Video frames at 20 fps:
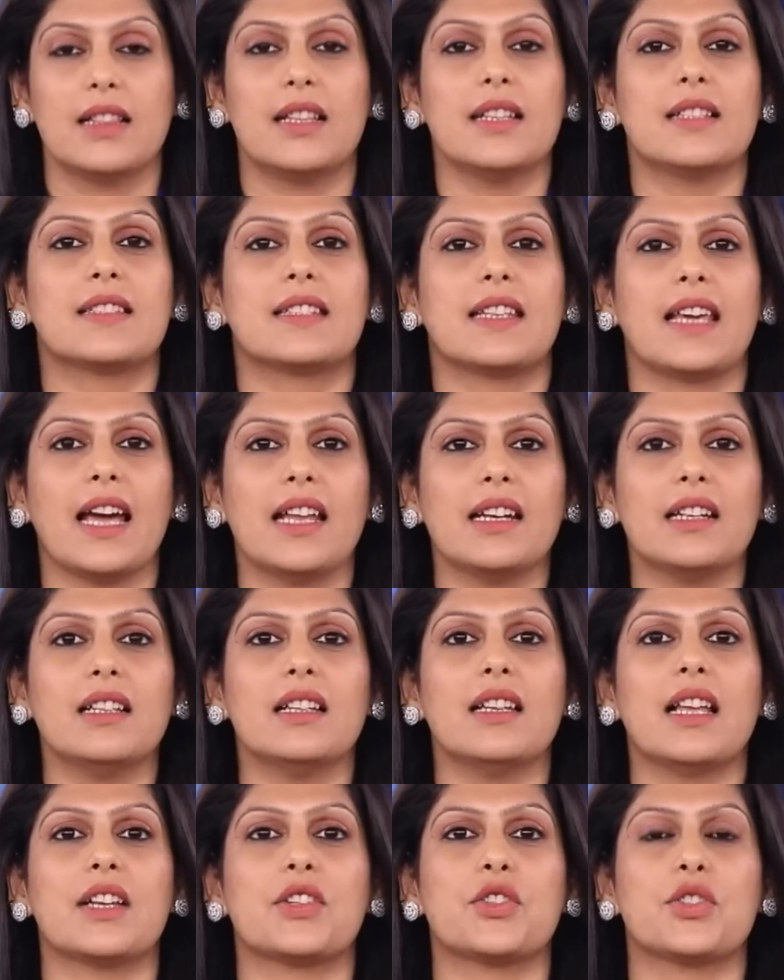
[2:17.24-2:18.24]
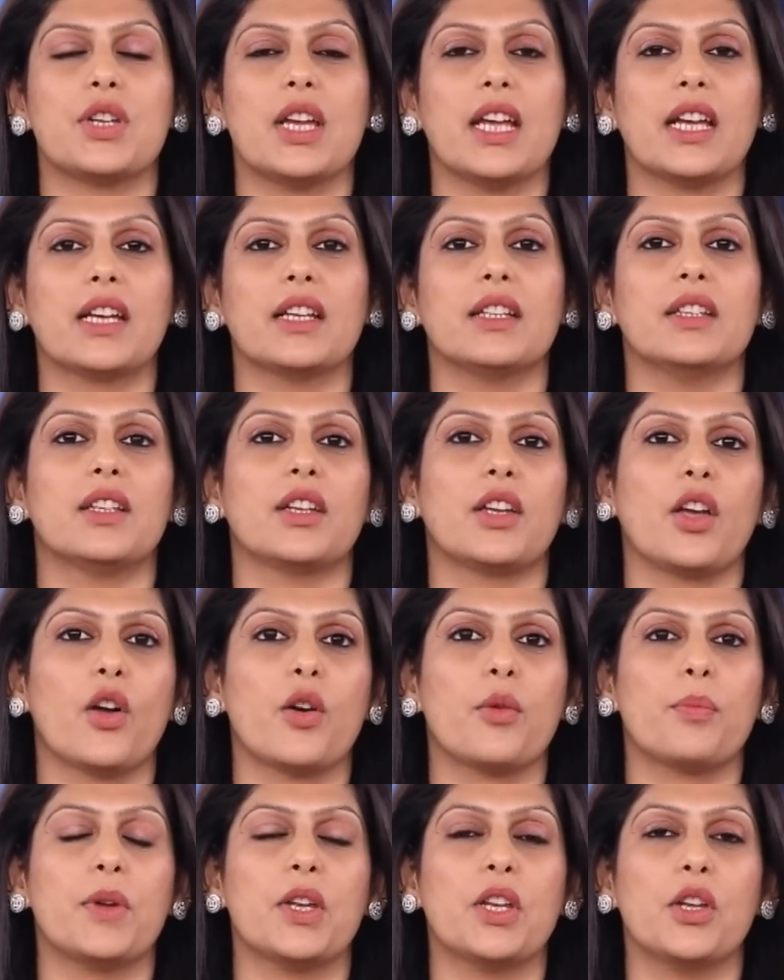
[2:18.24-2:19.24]
This scandal has shaken the
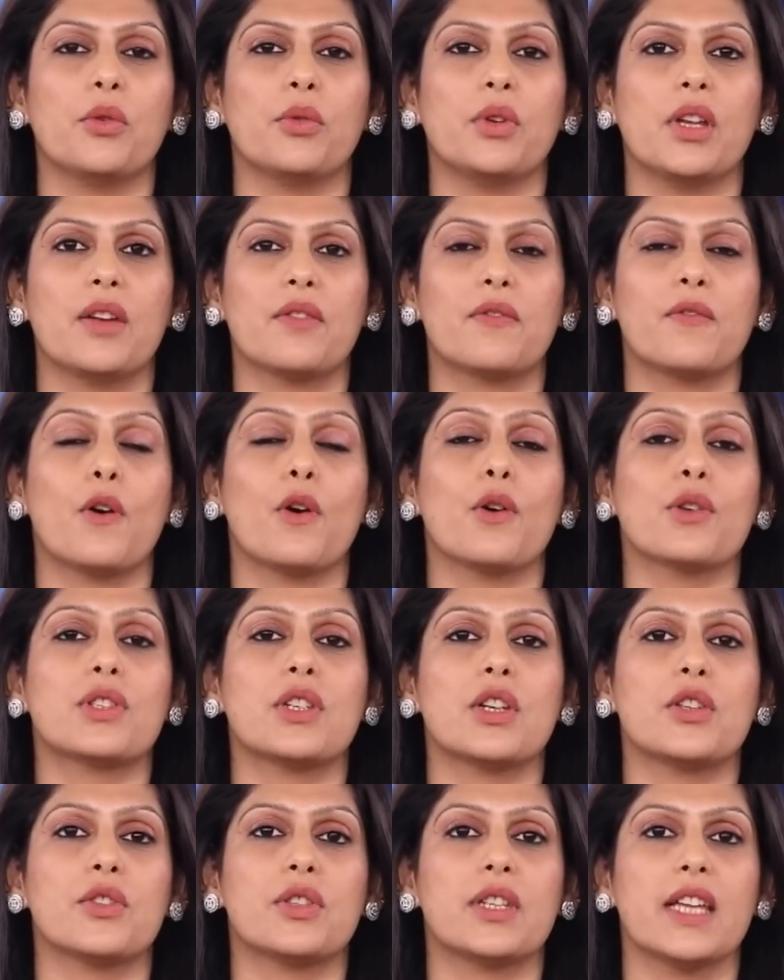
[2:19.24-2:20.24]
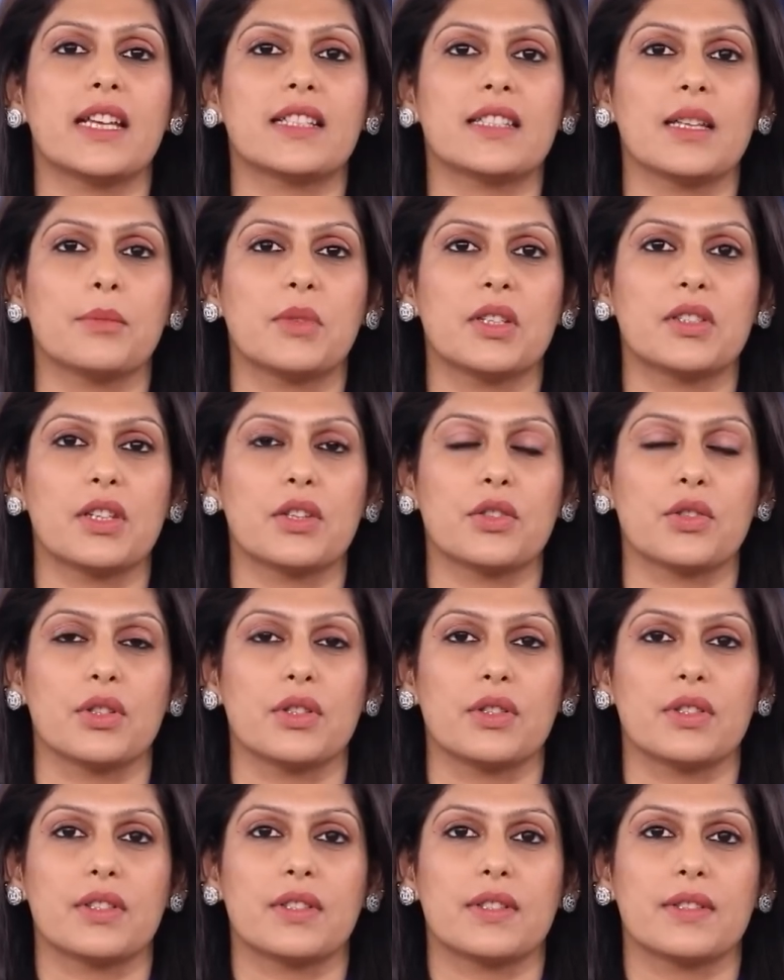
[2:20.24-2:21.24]
European Union, forced it to take some
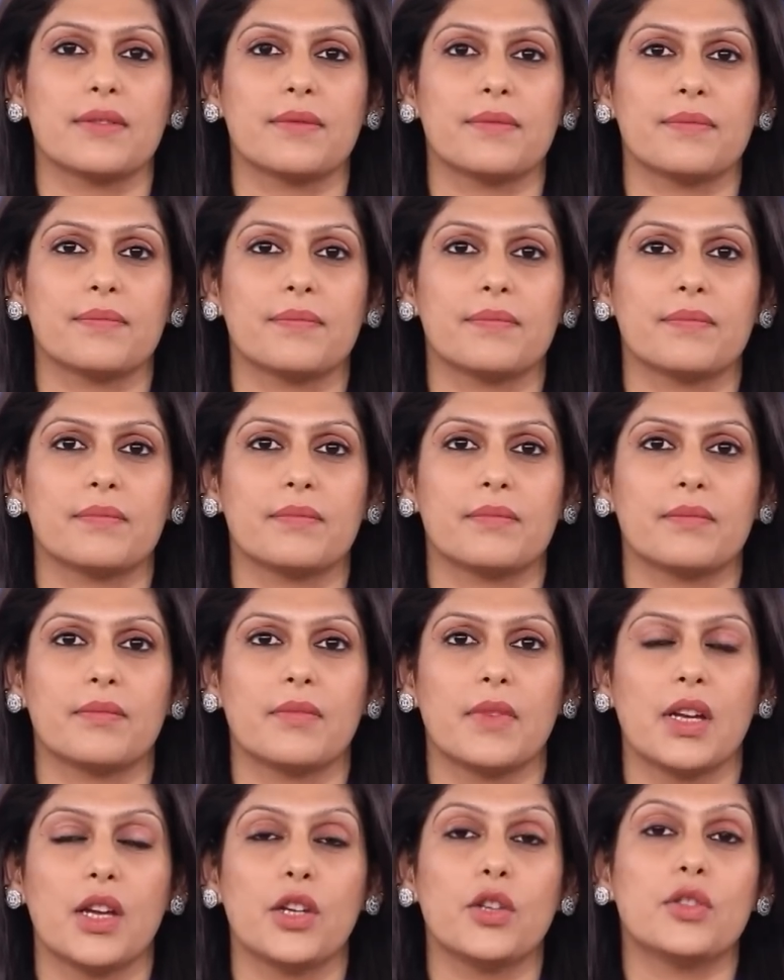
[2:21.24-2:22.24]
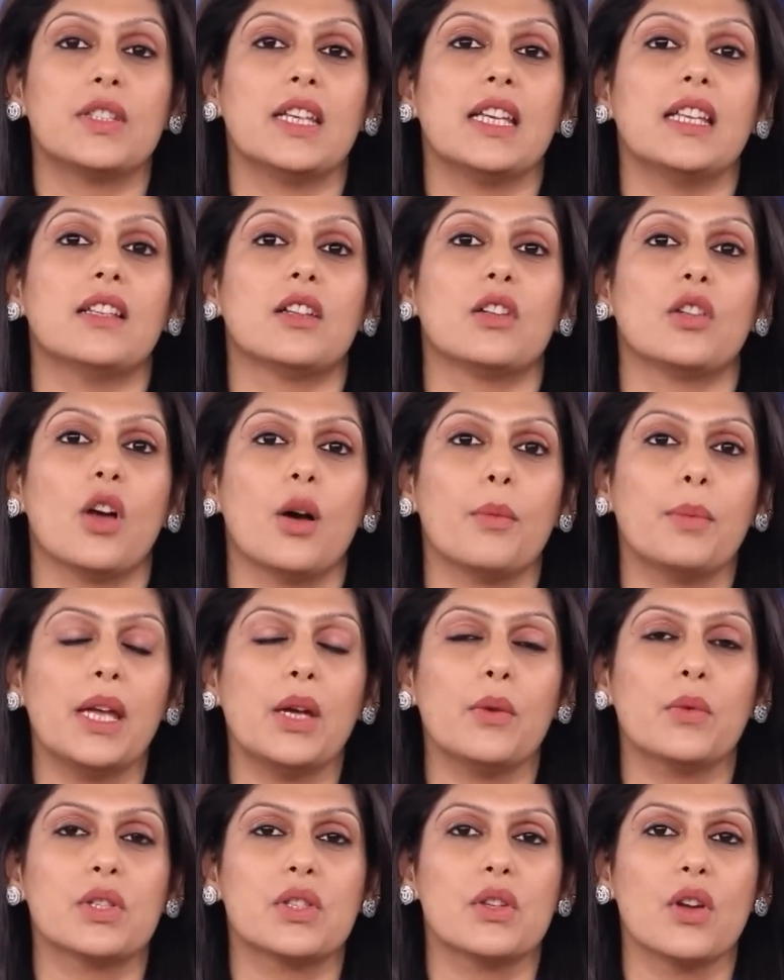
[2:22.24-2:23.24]
decisions. You see, the
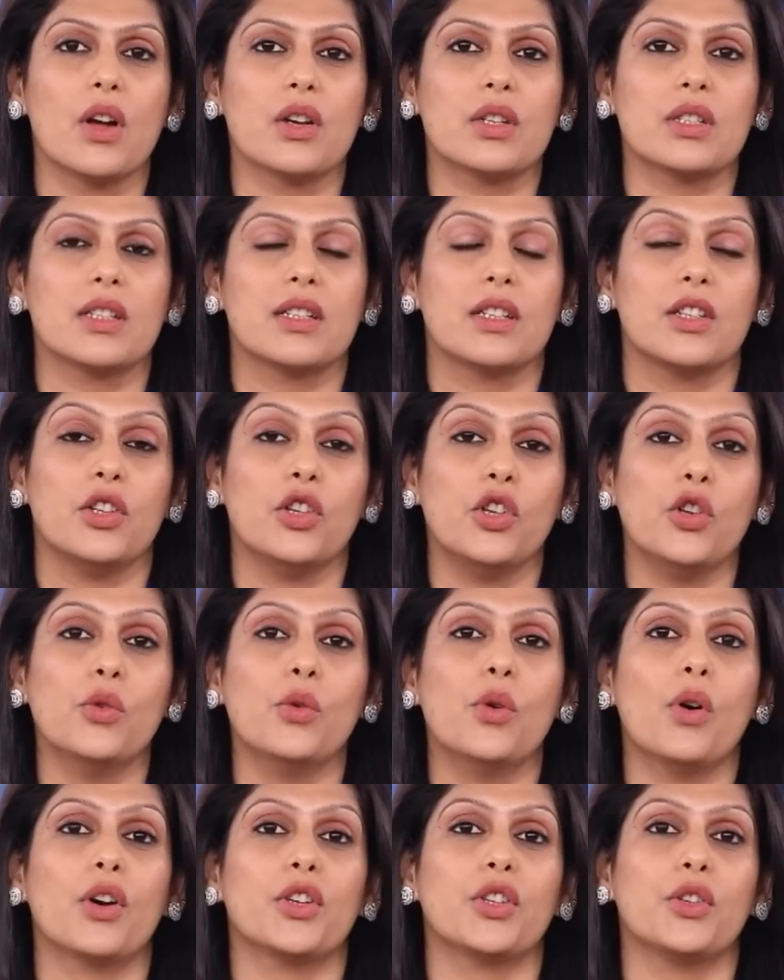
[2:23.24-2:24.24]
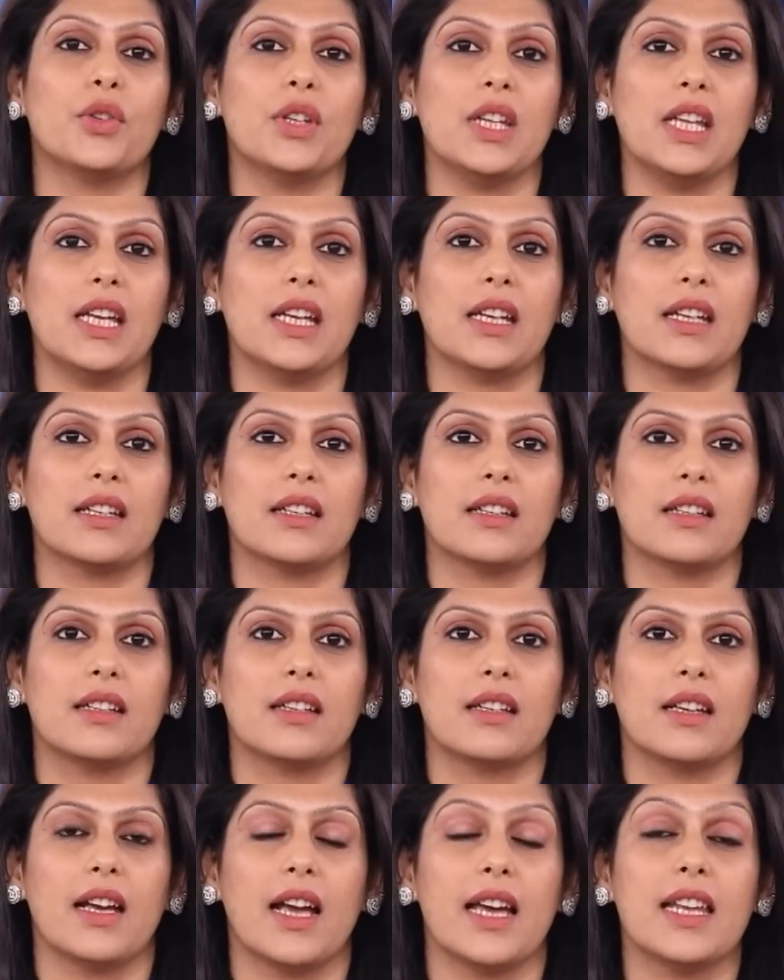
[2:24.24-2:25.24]
lobbying was not new or unique,
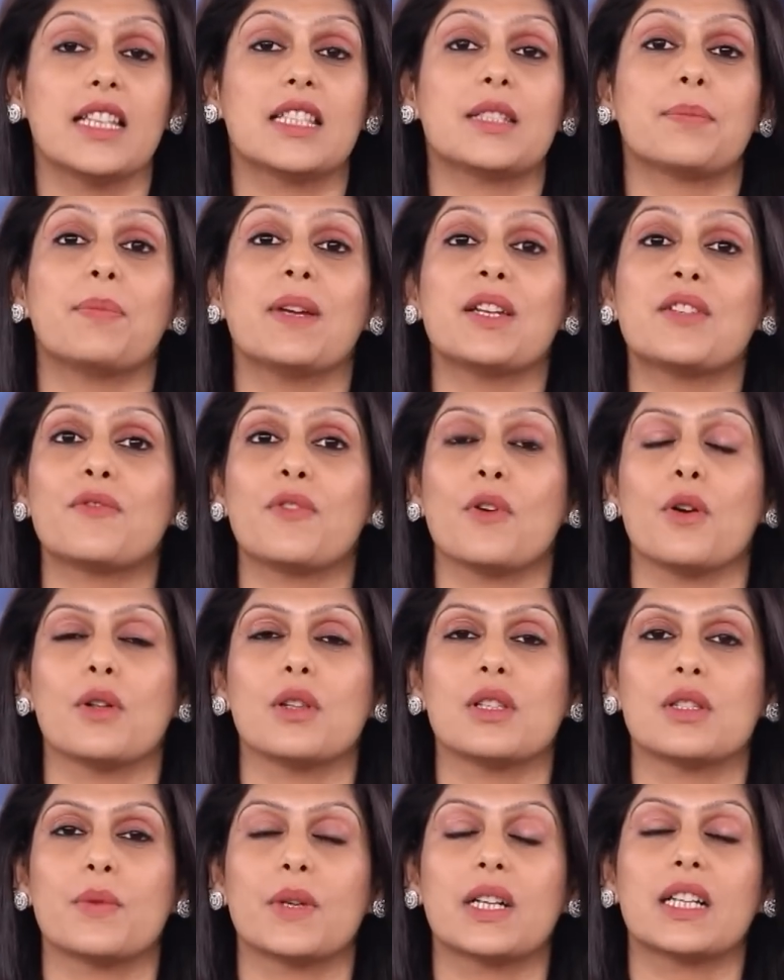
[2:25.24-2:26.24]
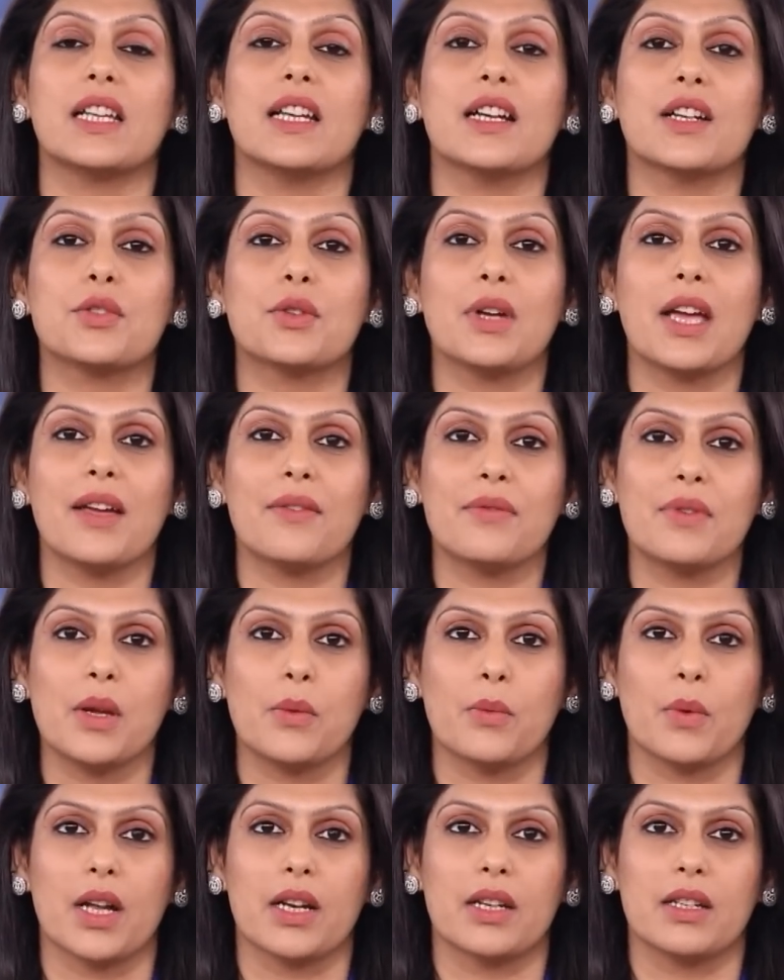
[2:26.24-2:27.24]
and its pitfalls were clear to
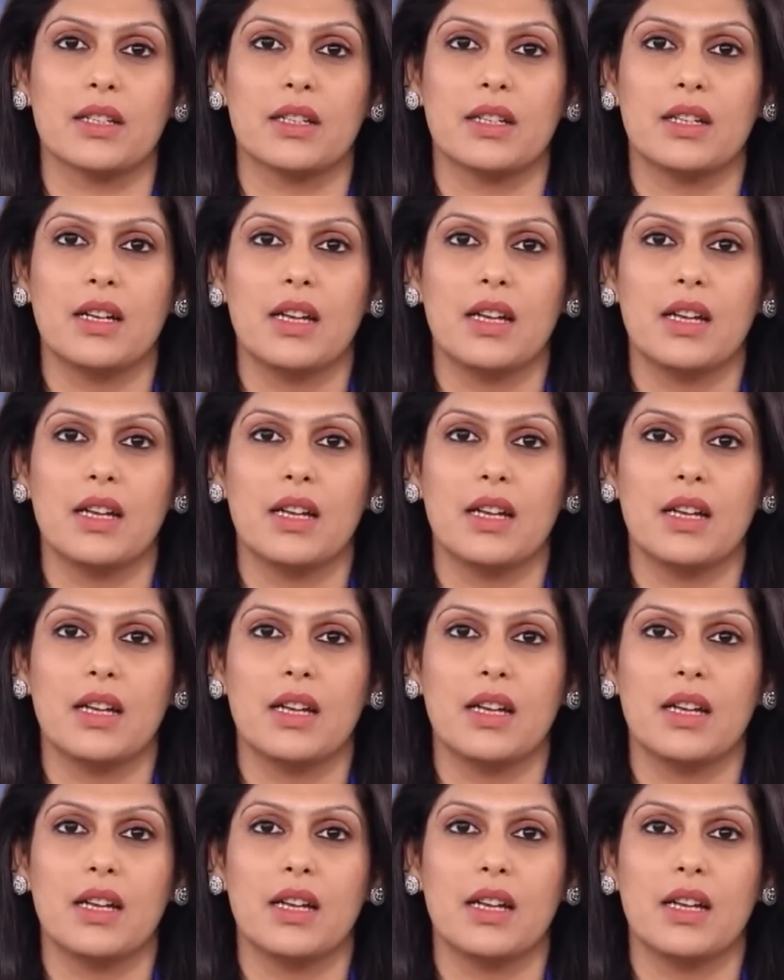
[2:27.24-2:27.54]
everyone.